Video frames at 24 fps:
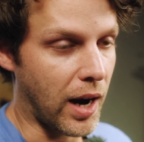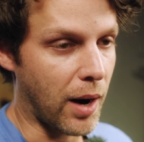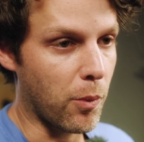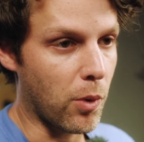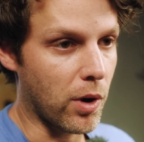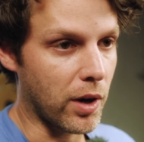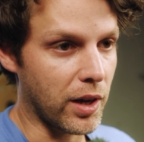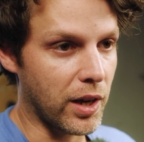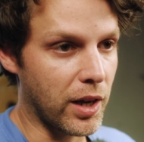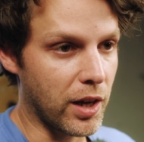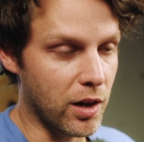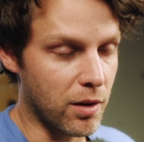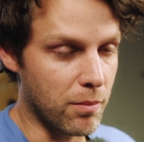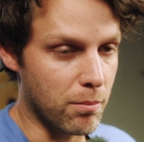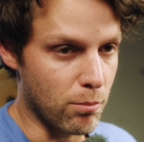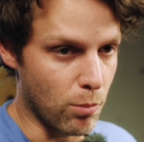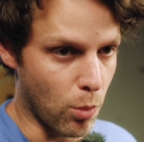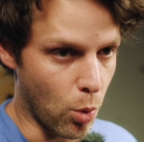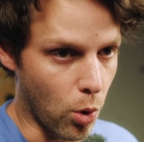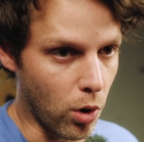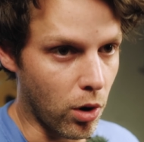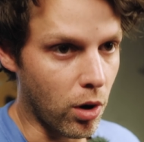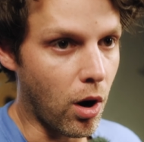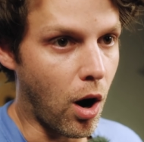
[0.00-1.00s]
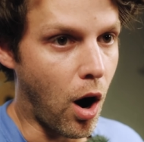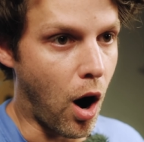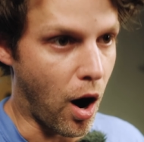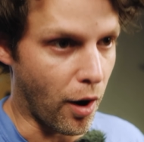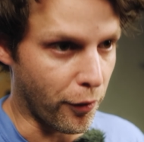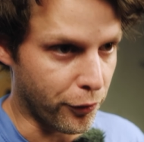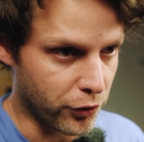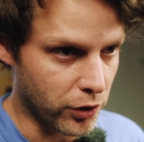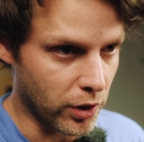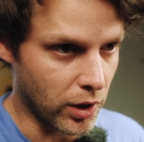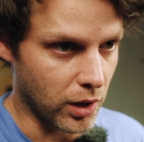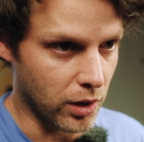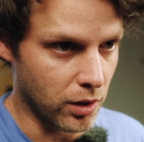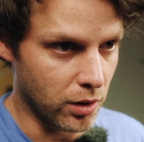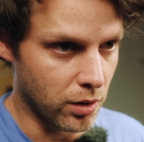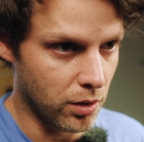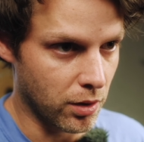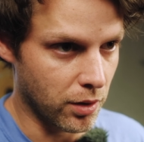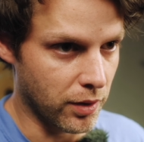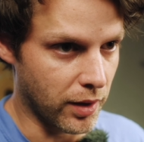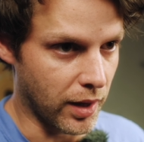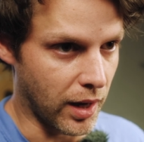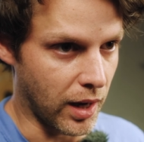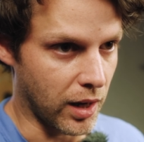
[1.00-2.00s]
I want to hit them more often
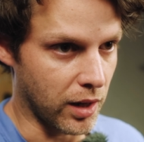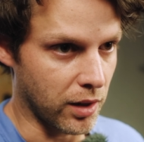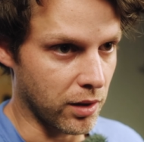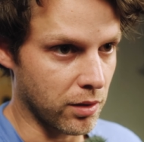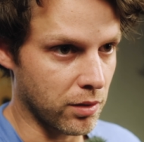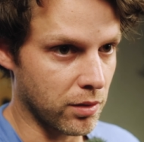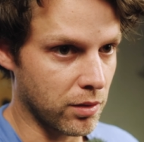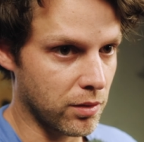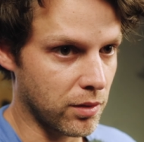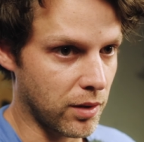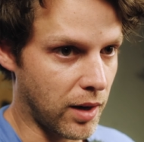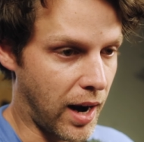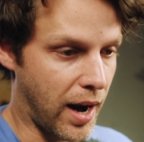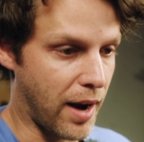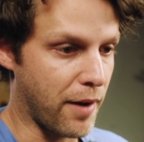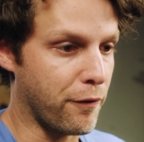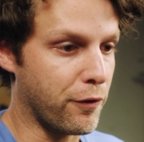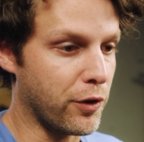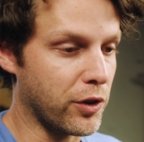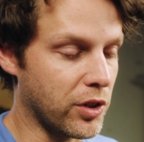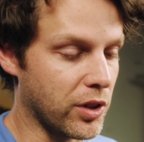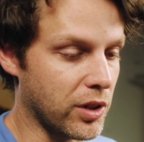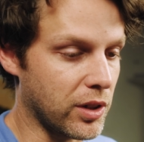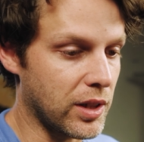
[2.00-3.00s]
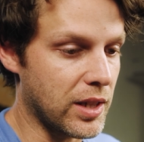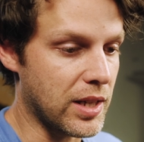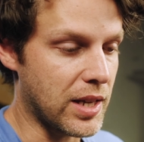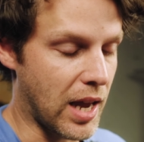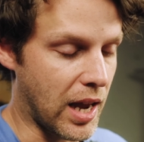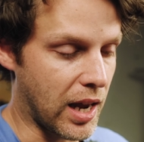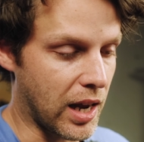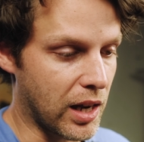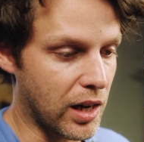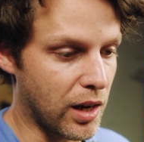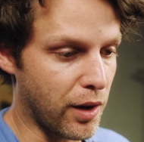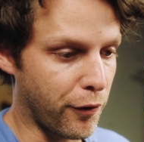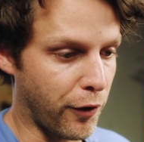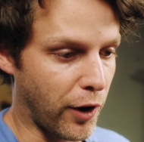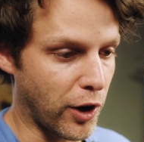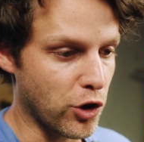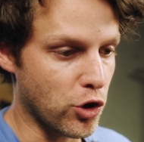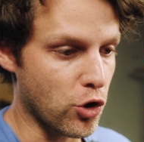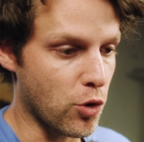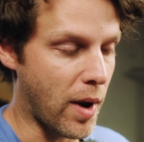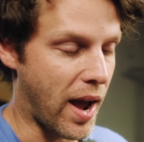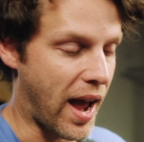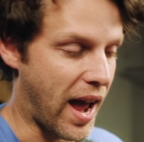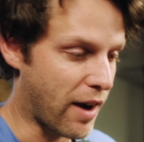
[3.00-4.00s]
than I physically can if I
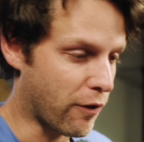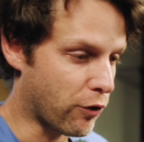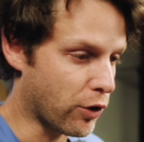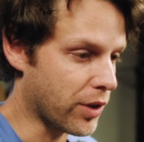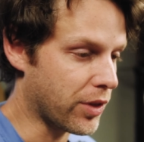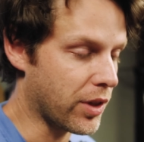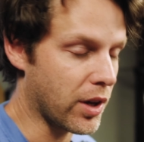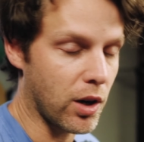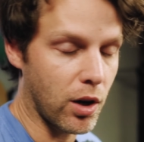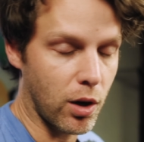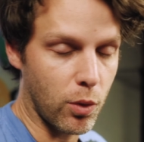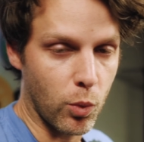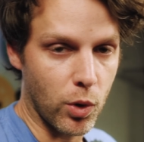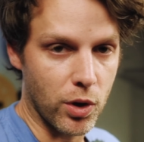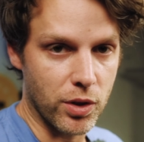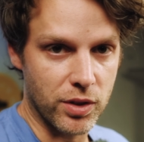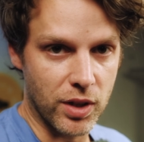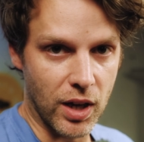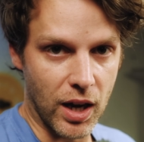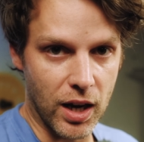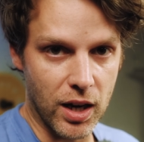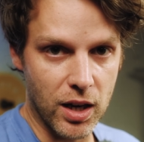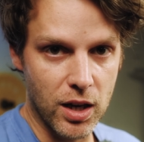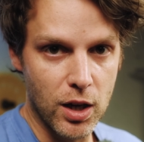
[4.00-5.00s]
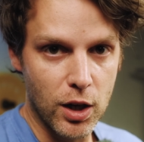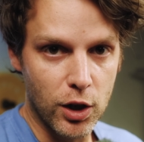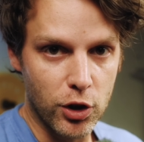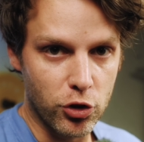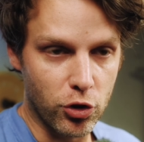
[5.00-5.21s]
do everything on one day.